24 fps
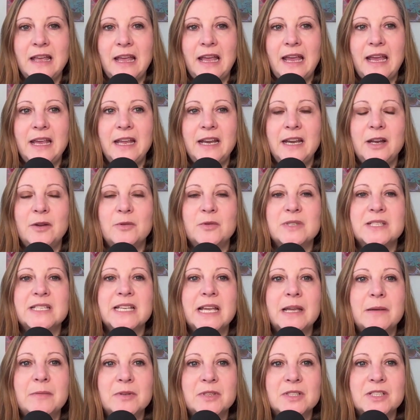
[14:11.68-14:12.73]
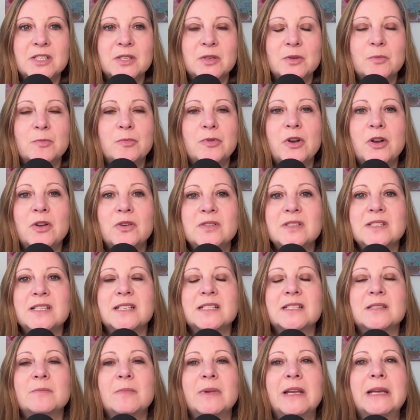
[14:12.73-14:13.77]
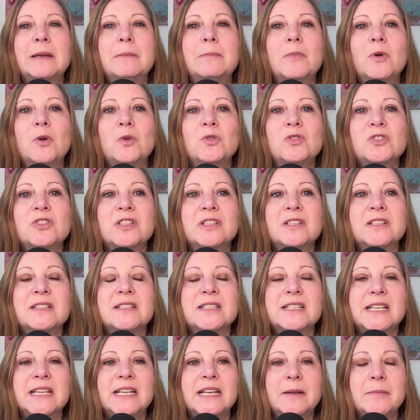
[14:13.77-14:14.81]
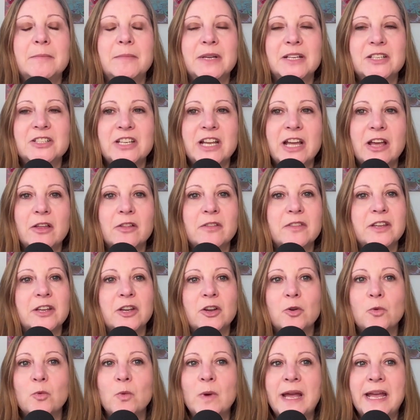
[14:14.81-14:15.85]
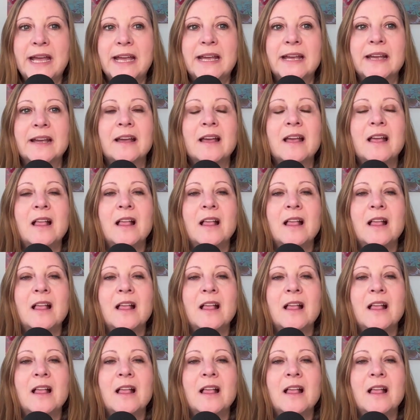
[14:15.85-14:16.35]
And I was able to process my emotions in a much healthier way